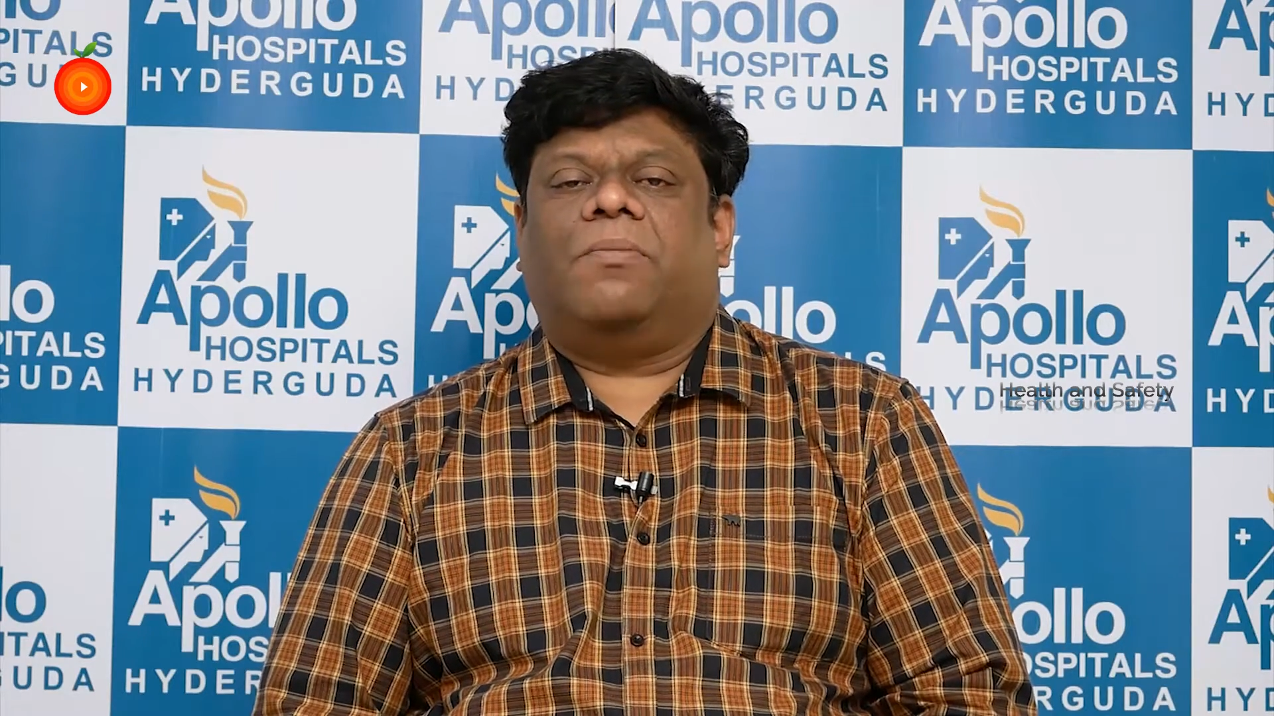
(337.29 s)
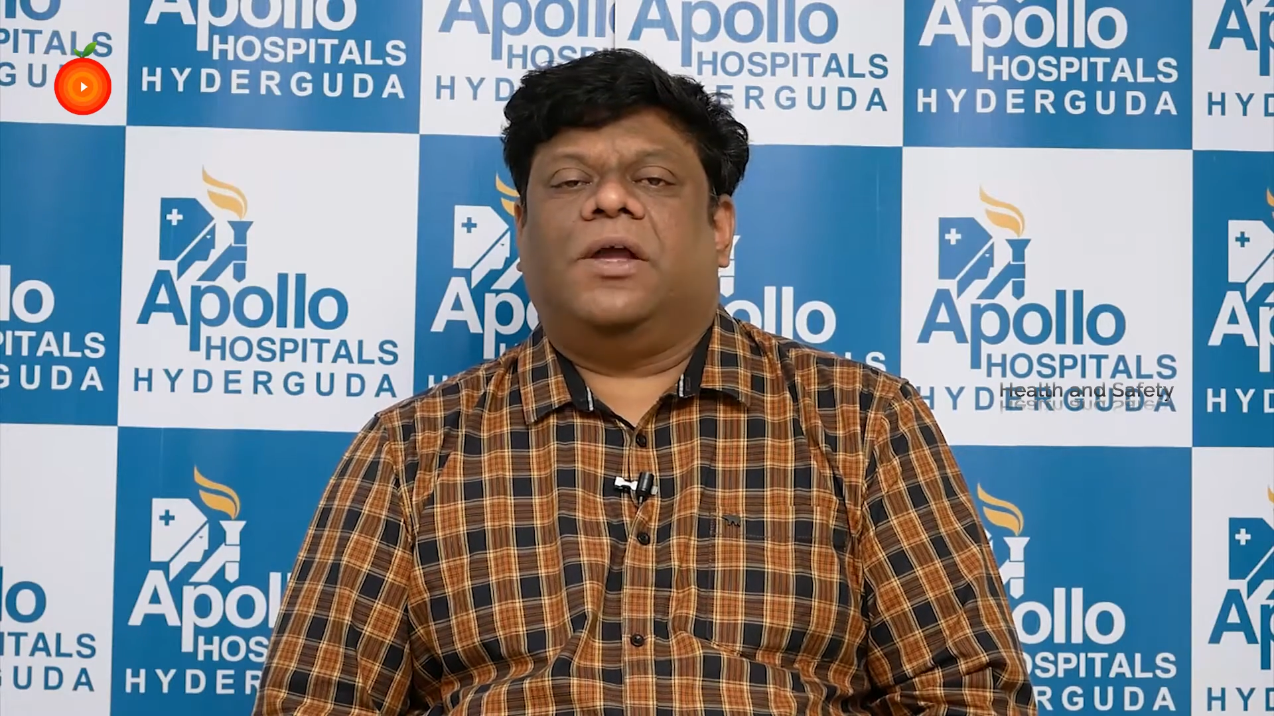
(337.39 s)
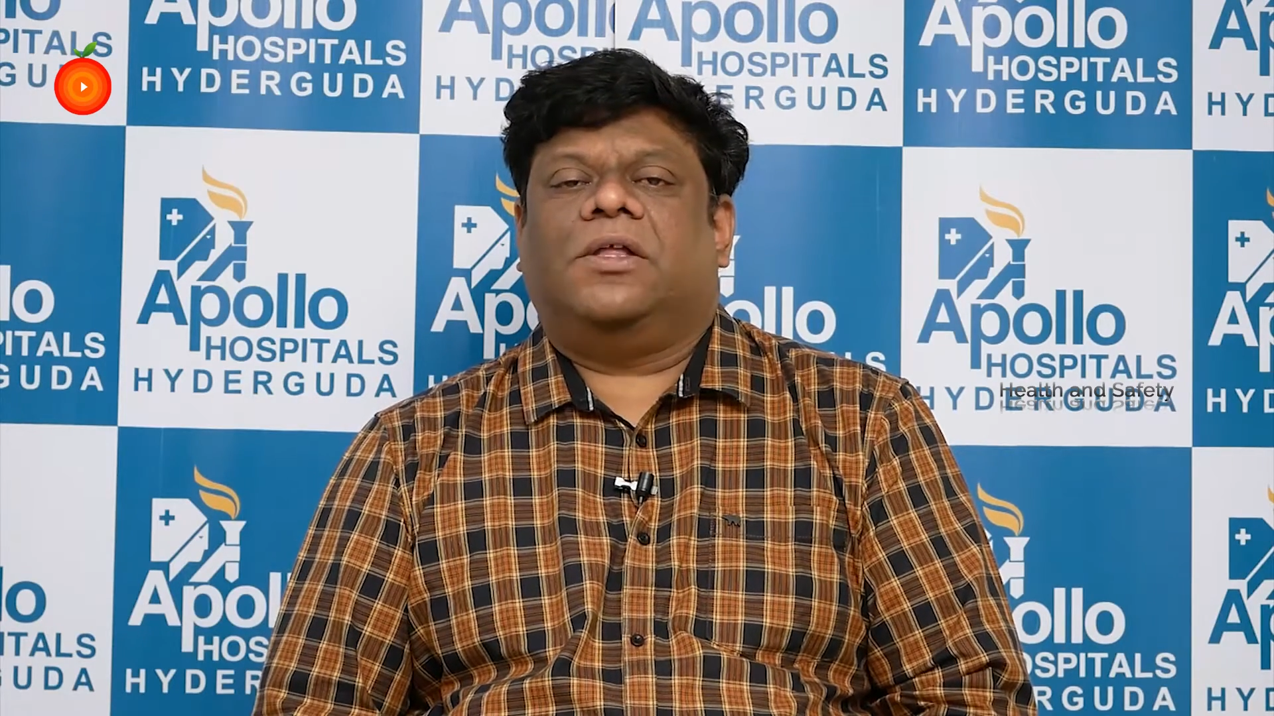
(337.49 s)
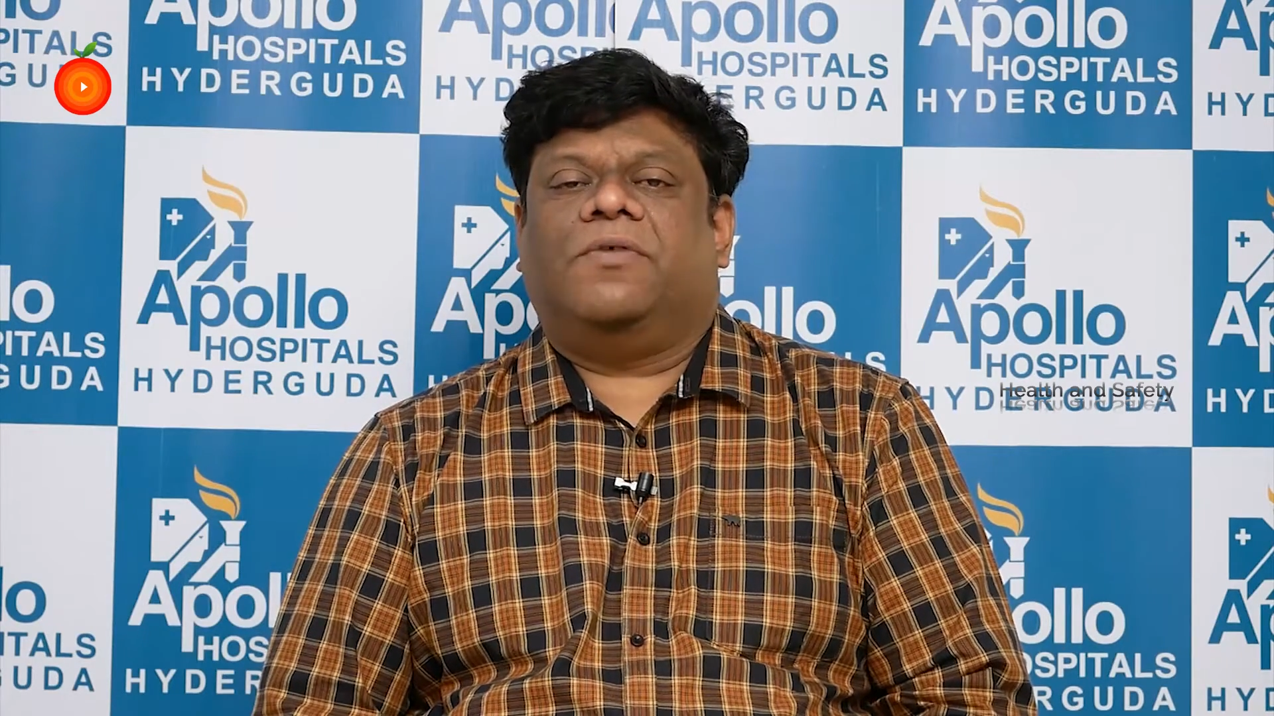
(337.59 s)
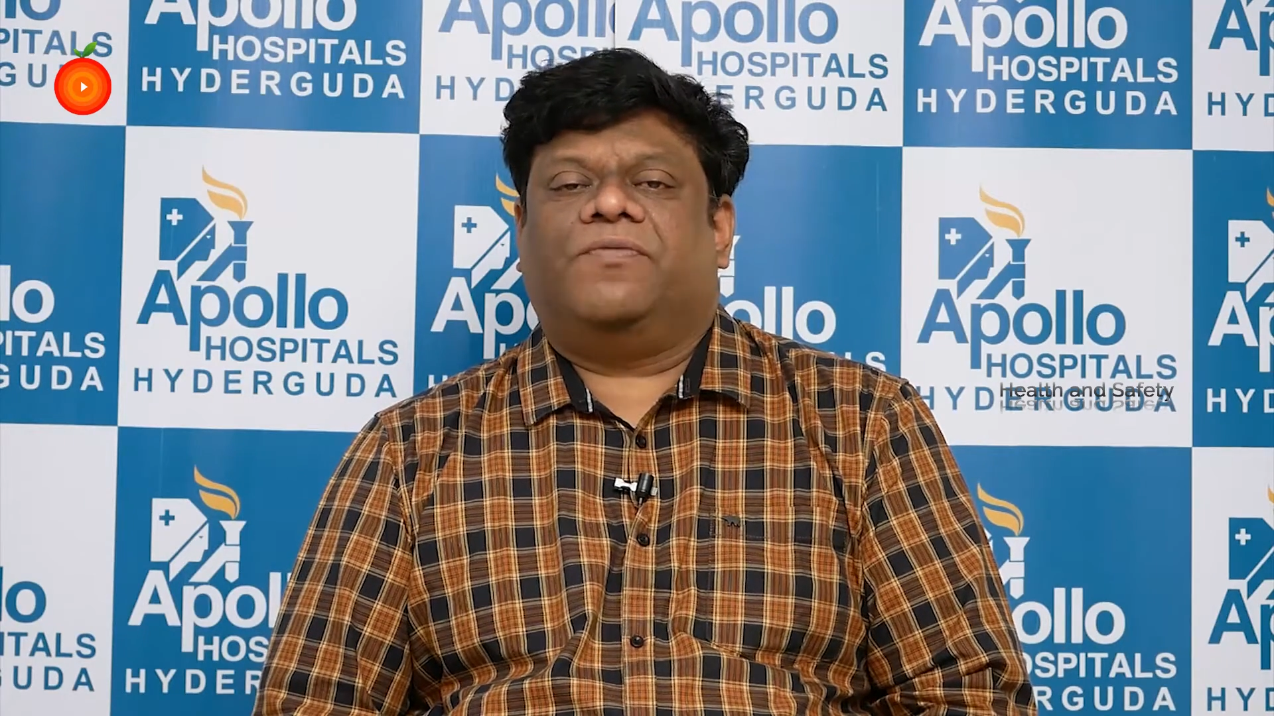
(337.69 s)

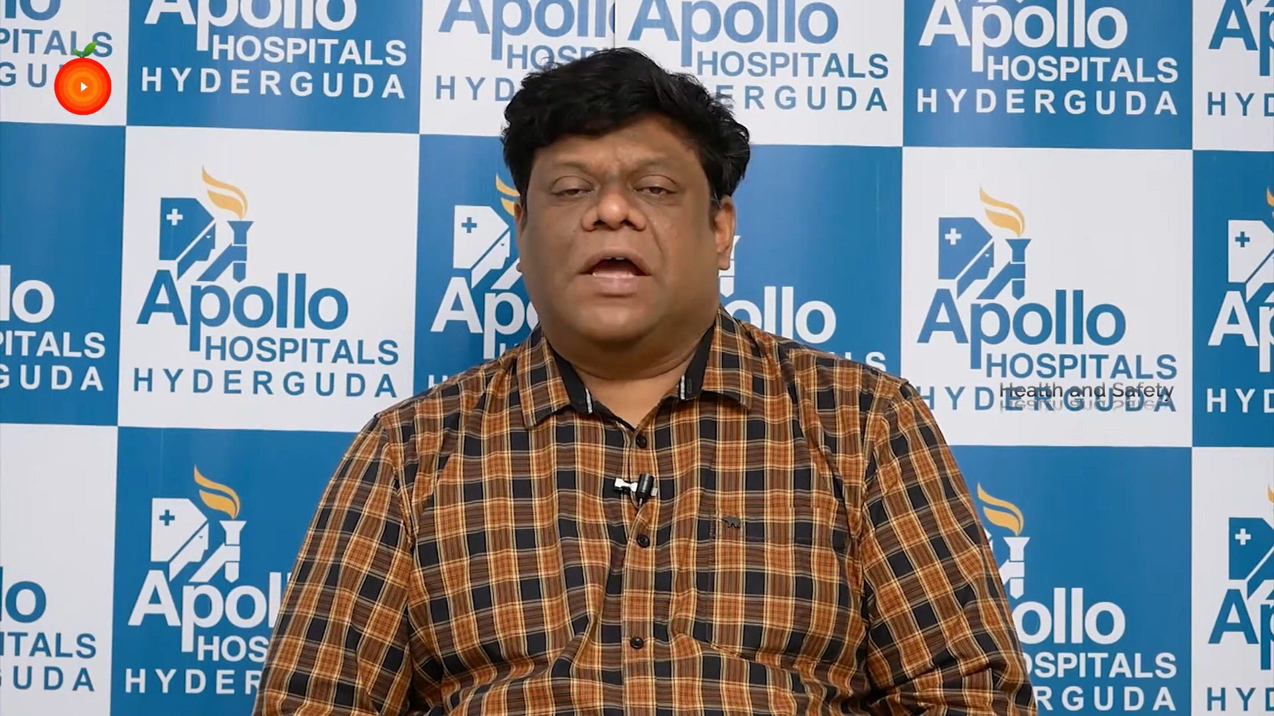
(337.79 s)
by their